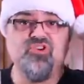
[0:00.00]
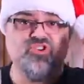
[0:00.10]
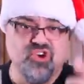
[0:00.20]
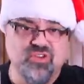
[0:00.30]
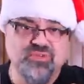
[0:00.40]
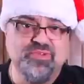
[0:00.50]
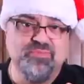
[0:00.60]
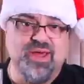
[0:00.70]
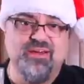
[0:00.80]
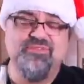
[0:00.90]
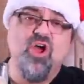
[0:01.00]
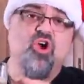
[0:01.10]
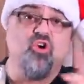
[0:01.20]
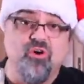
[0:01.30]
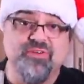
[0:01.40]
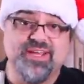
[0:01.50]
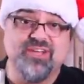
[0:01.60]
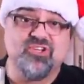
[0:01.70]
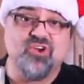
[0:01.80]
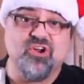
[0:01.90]
Show them some love, go over to
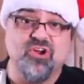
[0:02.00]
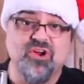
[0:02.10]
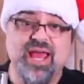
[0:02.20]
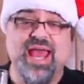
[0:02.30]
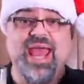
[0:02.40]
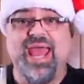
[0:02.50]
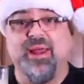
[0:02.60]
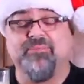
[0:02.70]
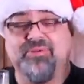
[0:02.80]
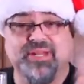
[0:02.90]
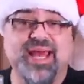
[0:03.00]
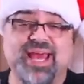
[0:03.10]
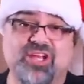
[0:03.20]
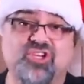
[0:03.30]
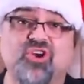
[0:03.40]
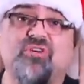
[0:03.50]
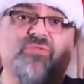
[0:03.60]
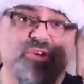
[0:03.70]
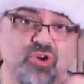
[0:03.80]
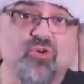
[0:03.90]
Kickstarter, and pledge
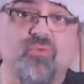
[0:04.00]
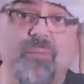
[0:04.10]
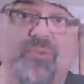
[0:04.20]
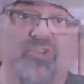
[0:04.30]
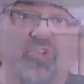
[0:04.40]
for your Rumble.